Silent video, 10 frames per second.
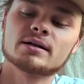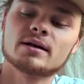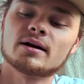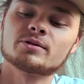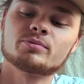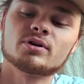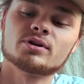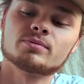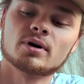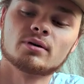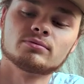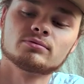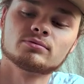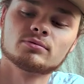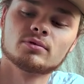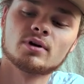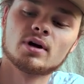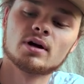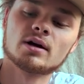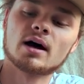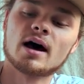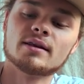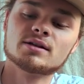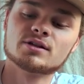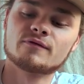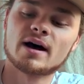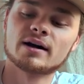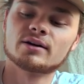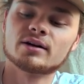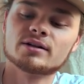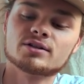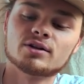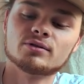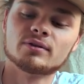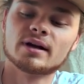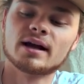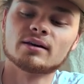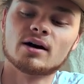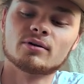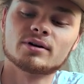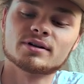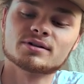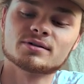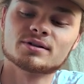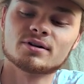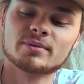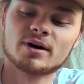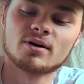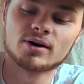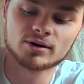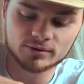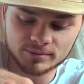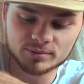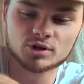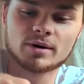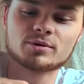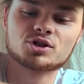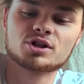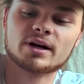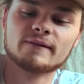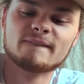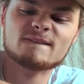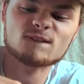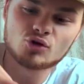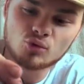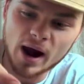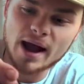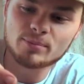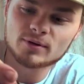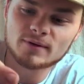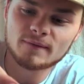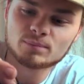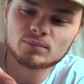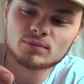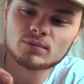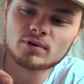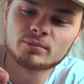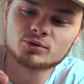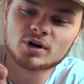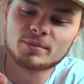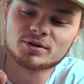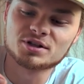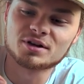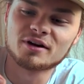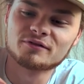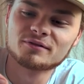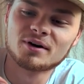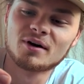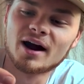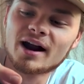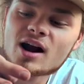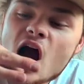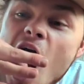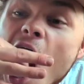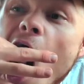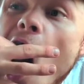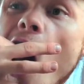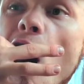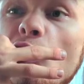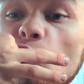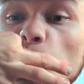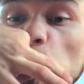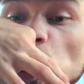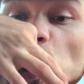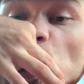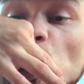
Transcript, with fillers: a nice pinch, bro. God, this is fine cut too. It ain't long cut, so it's gonna be hard. Ooh, I'm dropping shit. Crap. I'm dropping stuff. All right. Mmm.